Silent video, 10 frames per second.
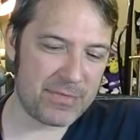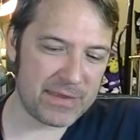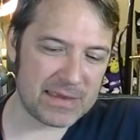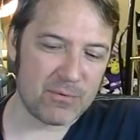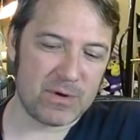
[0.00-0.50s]

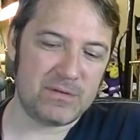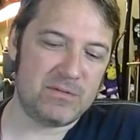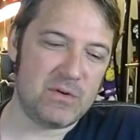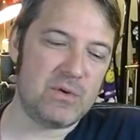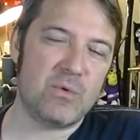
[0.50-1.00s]
think it
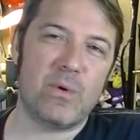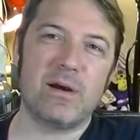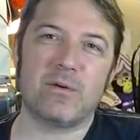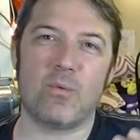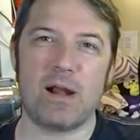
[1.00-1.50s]
would do you
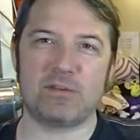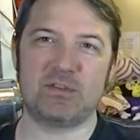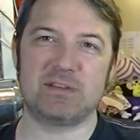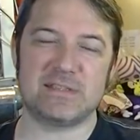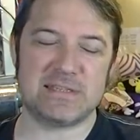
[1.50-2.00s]
well to watch
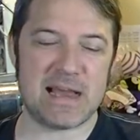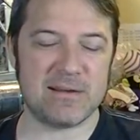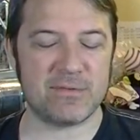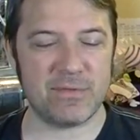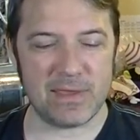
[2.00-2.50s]
this
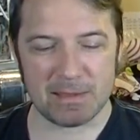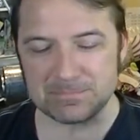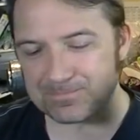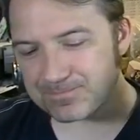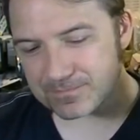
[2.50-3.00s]
entire thing
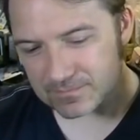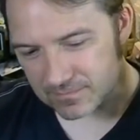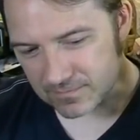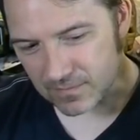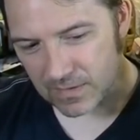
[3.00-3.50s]

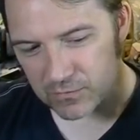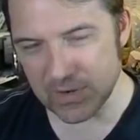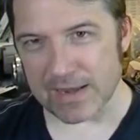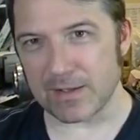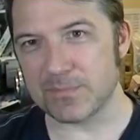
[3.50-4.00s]

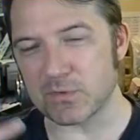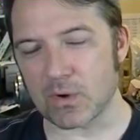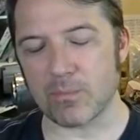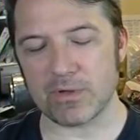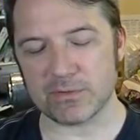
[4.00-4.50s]
try to
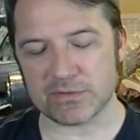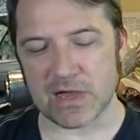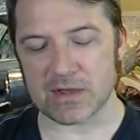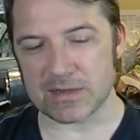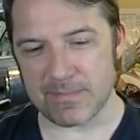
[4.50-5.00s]
absorb what they're
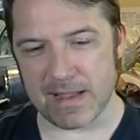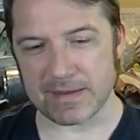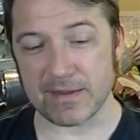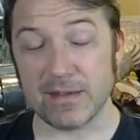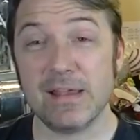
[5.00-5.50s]
talking about
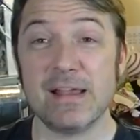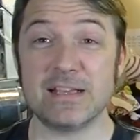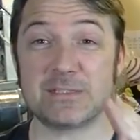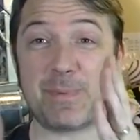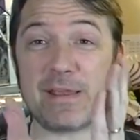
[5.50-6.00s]
here,
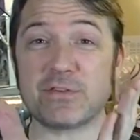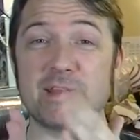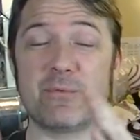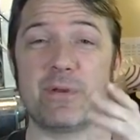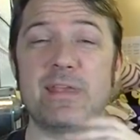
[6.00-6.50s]

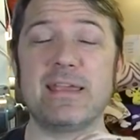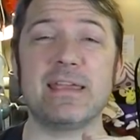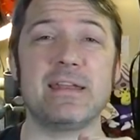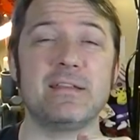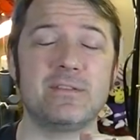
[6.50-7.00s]
especially when they
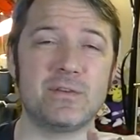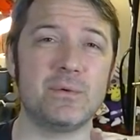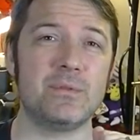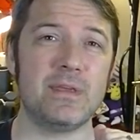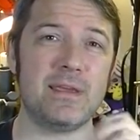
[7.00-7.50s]
get
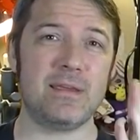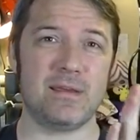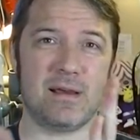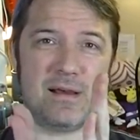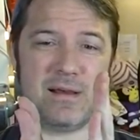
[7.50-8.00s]
into the
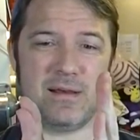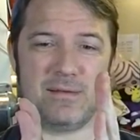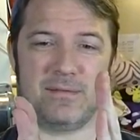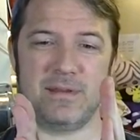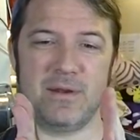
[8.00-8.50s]

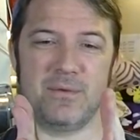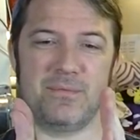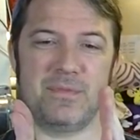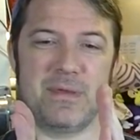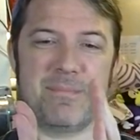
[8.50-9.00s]
uh, you know
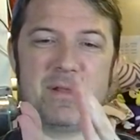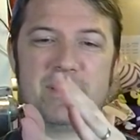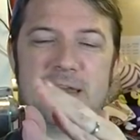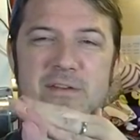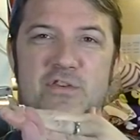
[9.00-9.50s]
the
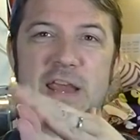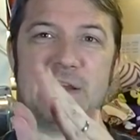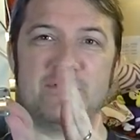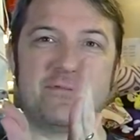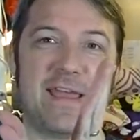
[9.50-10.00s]
ability to
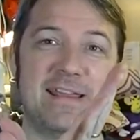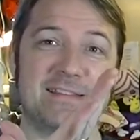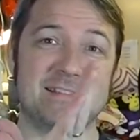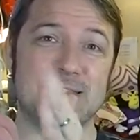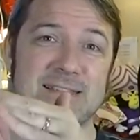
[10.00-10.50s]
change
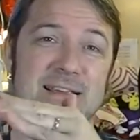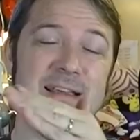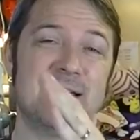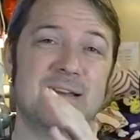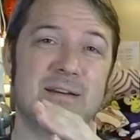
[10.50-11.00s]
phases
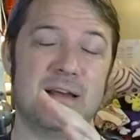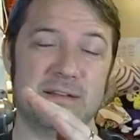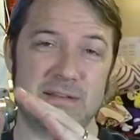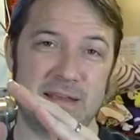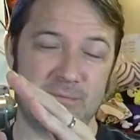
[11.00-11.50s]

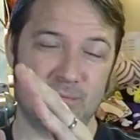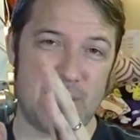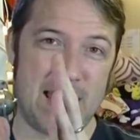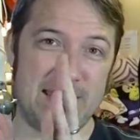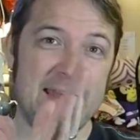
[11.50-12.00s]
uh,
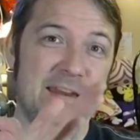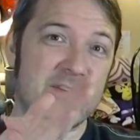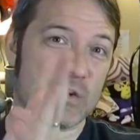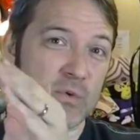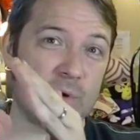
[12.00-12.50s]
at any
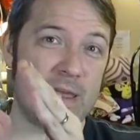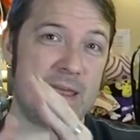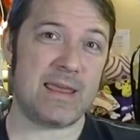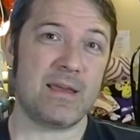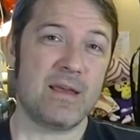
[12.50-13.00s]

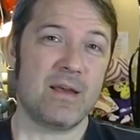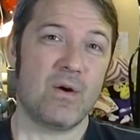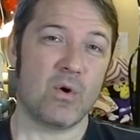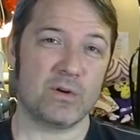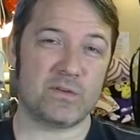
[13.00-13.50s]
degree
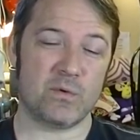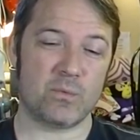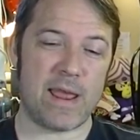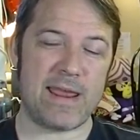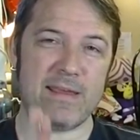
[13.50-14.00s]
or to
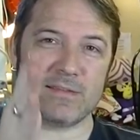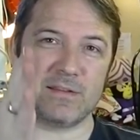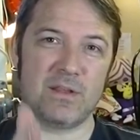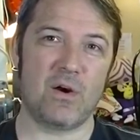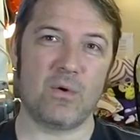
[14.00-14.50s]
raise
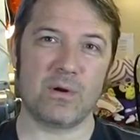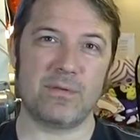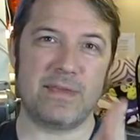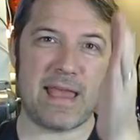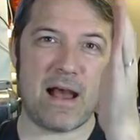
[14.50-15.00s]
and lower
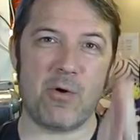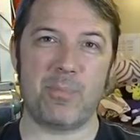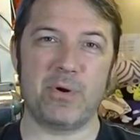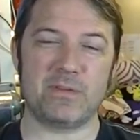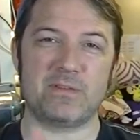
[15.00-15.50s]
the
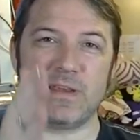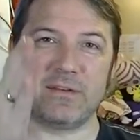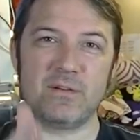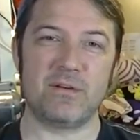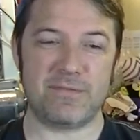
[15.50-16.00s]
output
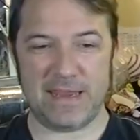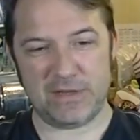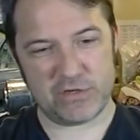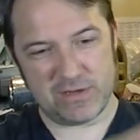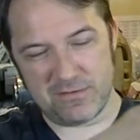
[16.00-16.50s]
signal of
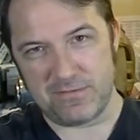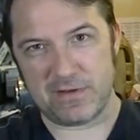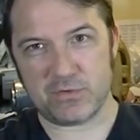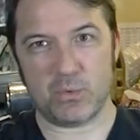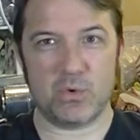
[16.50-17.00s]
each
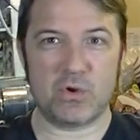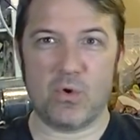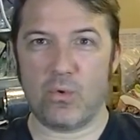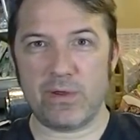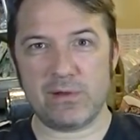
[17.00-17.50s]
individual
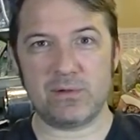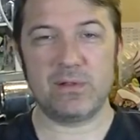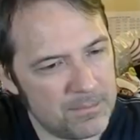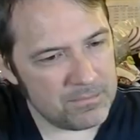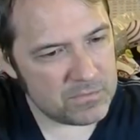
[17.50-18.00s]

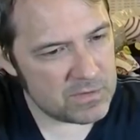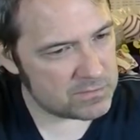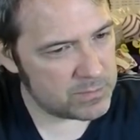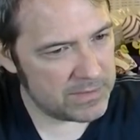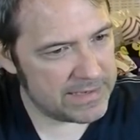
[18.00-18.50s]
coil.
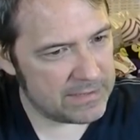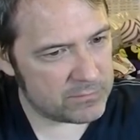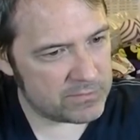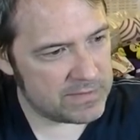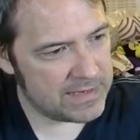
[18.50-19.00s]
Just really
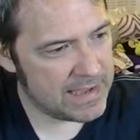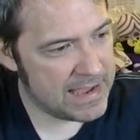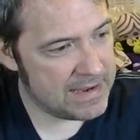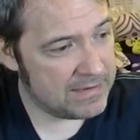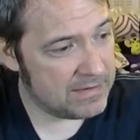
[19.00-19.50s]
interesting
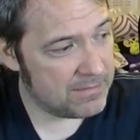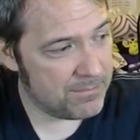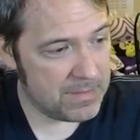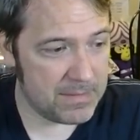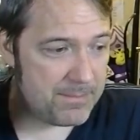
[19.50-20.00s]
and
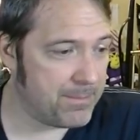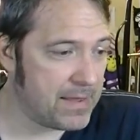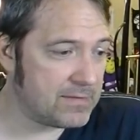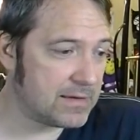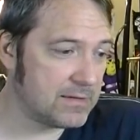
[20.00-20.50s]

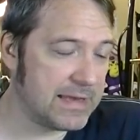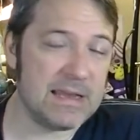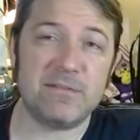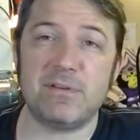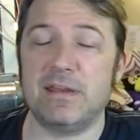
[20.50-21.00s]
basically
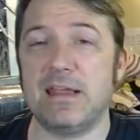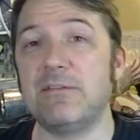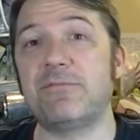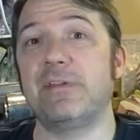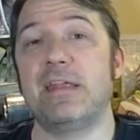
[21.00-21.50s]
in, an
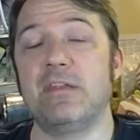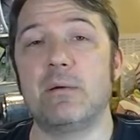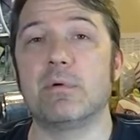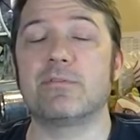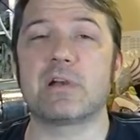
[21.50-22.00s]
infinite
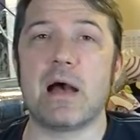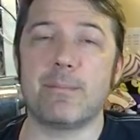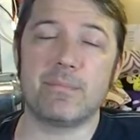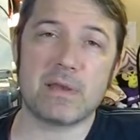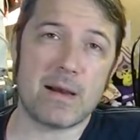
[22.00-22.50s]
number of
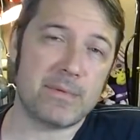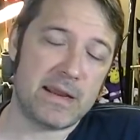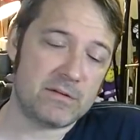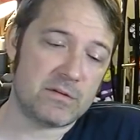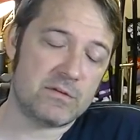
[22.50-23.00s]
com
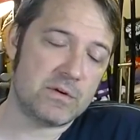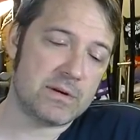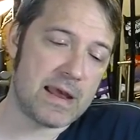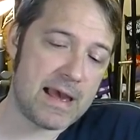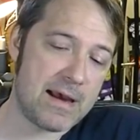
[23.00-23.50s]
combinations you
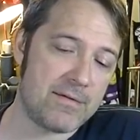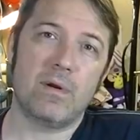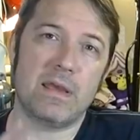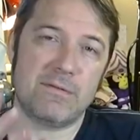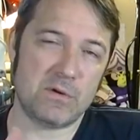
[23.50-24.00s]
could have
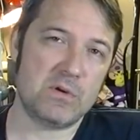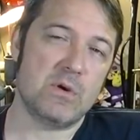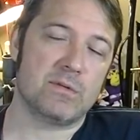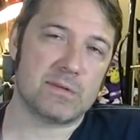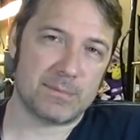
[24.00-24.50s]
if you
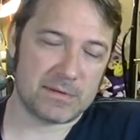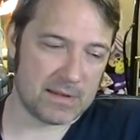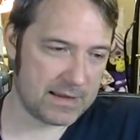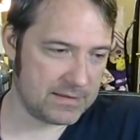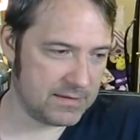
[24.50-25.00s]
use something
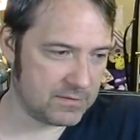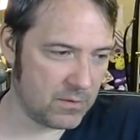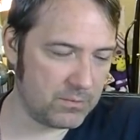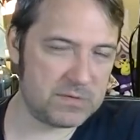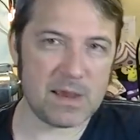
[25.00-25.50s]
like this.
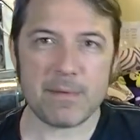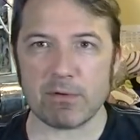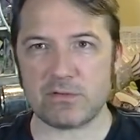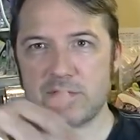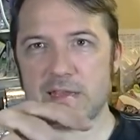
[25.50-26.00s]
So tell me
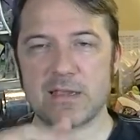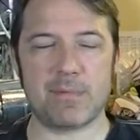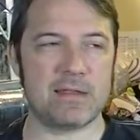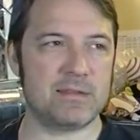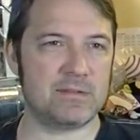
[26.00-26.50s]
what you think
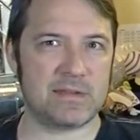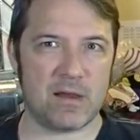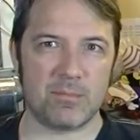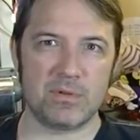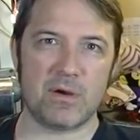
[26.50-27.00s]
about this
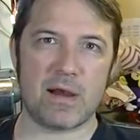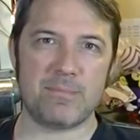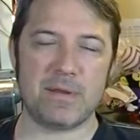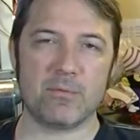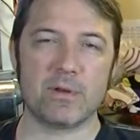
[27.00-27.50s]
down below.
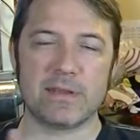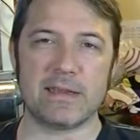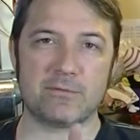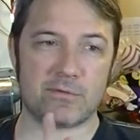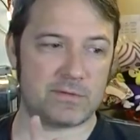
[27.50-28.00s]
I'd be really
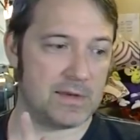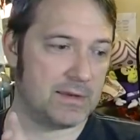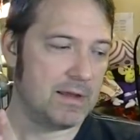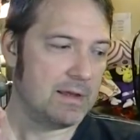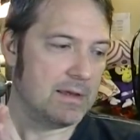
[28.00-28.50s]

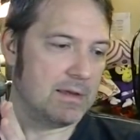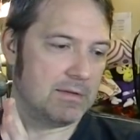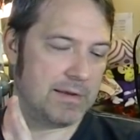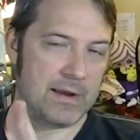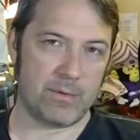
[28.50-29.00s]
interested
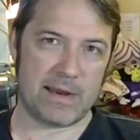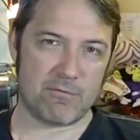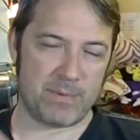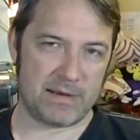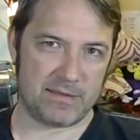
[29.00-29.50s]
to hear what
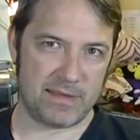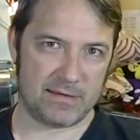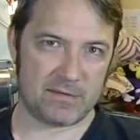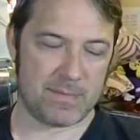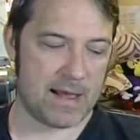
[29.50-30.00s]
everybody
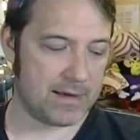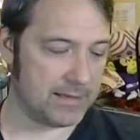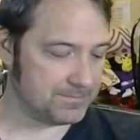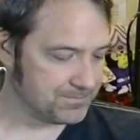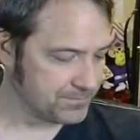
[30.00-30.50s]
thinks about
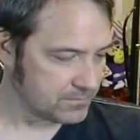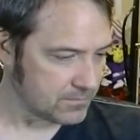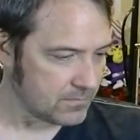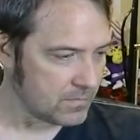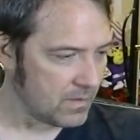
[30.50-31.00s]
it.
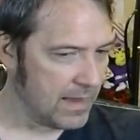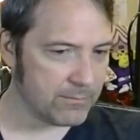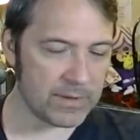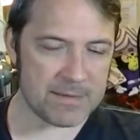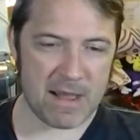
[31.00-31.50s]

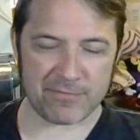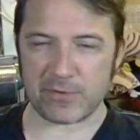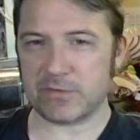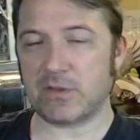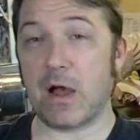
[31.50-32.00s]
And really my
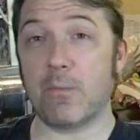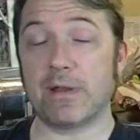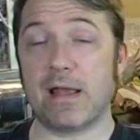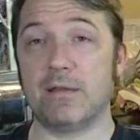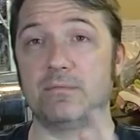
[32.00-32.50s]
first thought
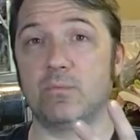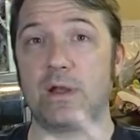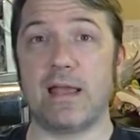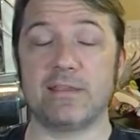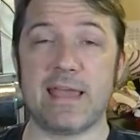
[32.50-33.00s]
when I
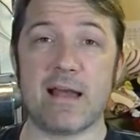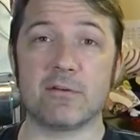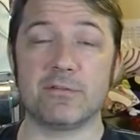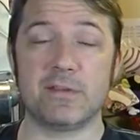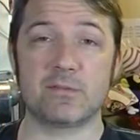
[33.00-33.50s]
when I
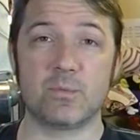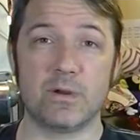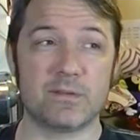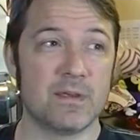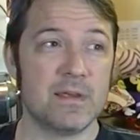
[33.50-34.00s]
encountered this
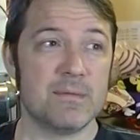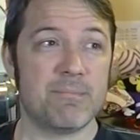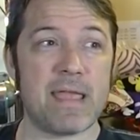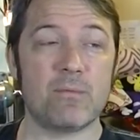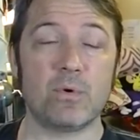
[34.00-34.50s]
was,
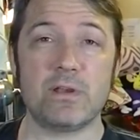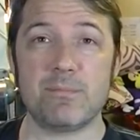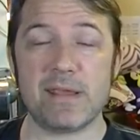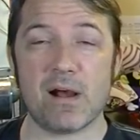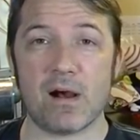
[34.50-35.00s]
man, wouldn't
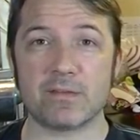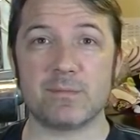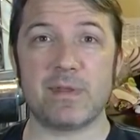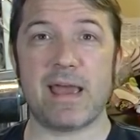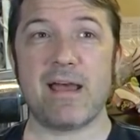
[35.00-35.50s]
it be
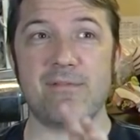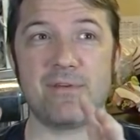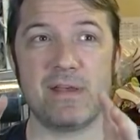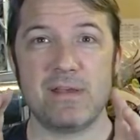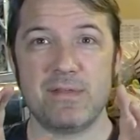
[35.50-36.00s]
awesome to
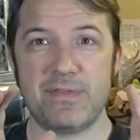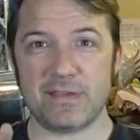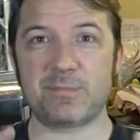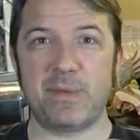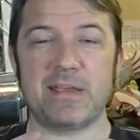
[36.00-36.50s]
have
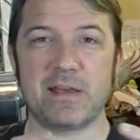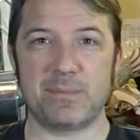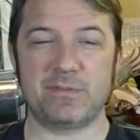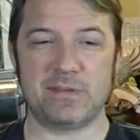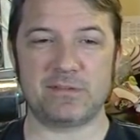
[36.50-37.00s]
this
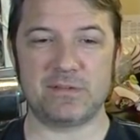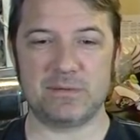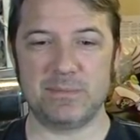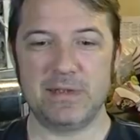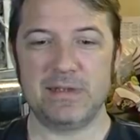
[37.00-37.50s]
pickup
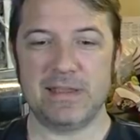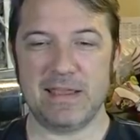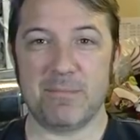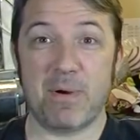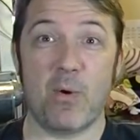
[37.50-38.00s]
system
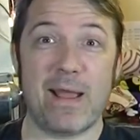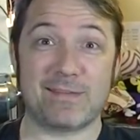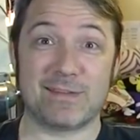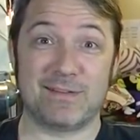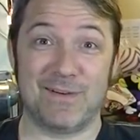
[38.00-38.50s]
in a
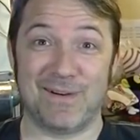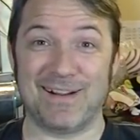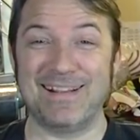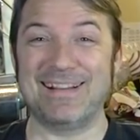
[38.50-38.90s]
Boaz guitar?